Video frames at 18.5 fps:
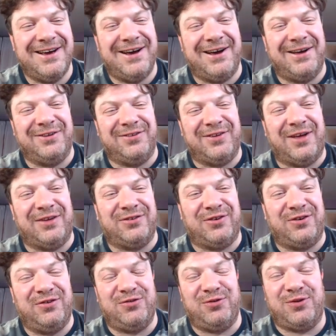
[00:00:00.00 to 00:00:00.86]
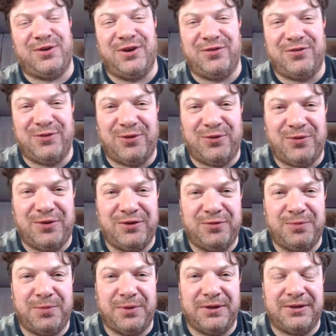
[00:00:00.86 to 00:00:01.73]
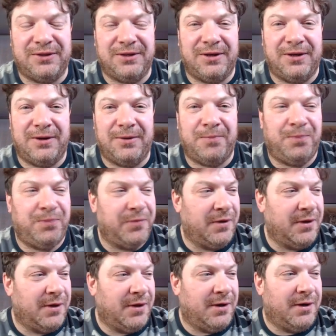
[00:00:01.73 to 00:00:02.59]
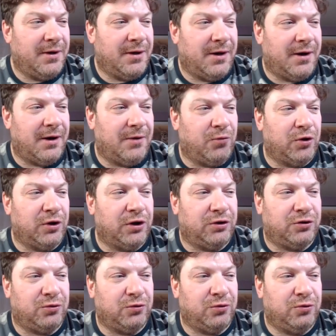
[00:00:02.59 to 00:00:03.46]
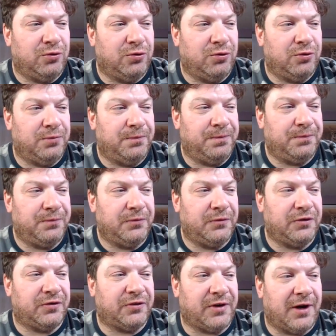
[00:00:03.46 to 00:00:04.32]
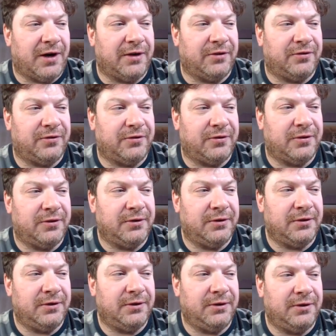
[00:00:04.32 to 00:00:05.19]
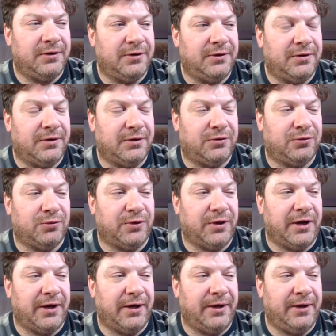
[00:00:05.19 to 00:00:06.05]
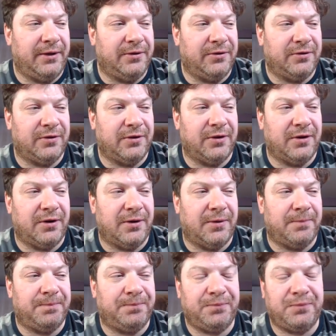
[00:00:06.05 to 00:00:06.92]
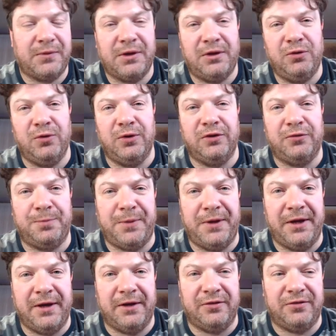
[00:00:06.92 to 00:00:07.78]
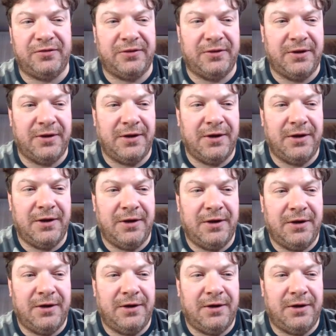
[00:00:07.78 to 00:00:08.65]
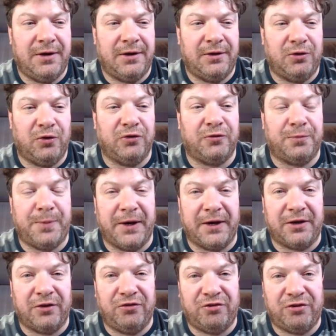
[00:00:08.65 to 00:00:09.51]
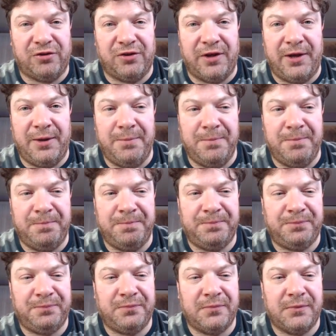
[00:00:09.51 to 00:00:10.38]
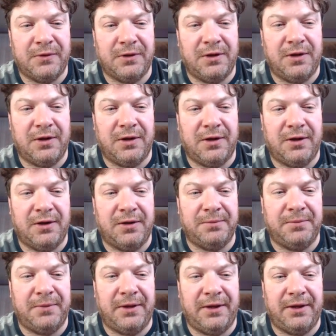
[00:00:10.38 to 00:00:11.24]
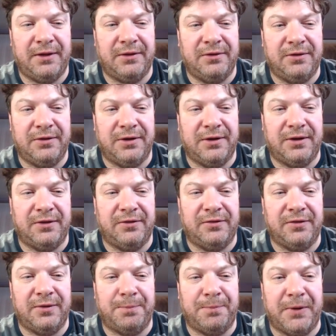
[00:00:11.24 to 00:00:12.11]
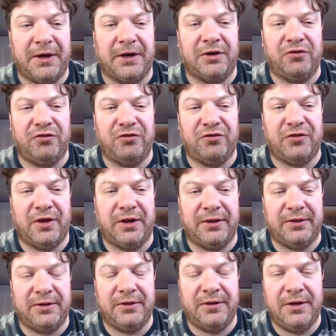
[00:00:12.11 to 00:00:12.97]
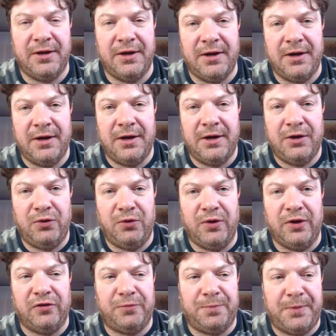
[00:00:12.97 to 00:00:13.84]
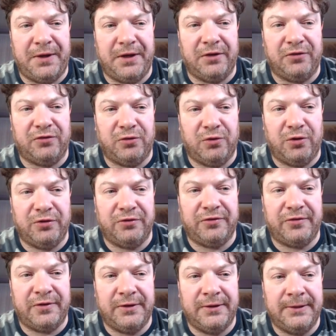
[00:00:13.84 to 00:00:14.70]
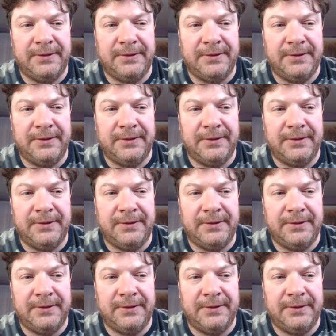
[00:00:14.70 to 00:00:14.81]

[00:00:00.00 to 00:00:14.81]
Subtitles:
as other educational ones, but I wanted to discuss today the USPS lost package claim and the package that USPS lost